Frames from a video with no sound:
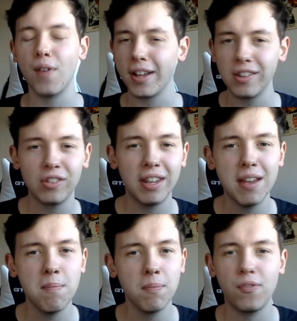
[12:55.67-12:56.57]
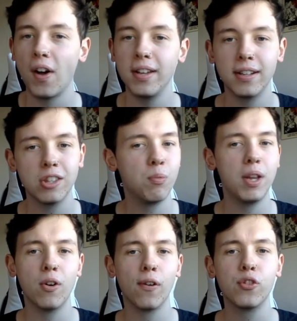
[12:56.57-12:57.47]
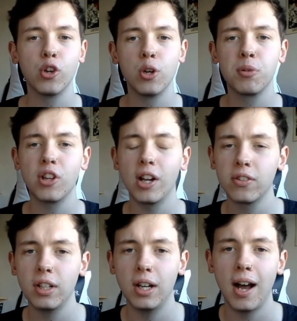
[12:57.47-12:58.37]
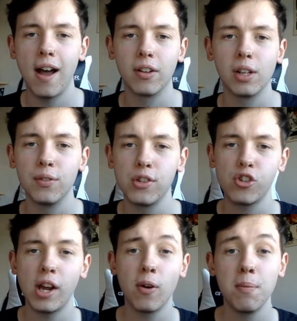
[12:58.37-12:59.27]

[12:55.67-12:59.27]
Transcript: I can see him fighting the winner of Yuri Prochaska and Glover Teixeira,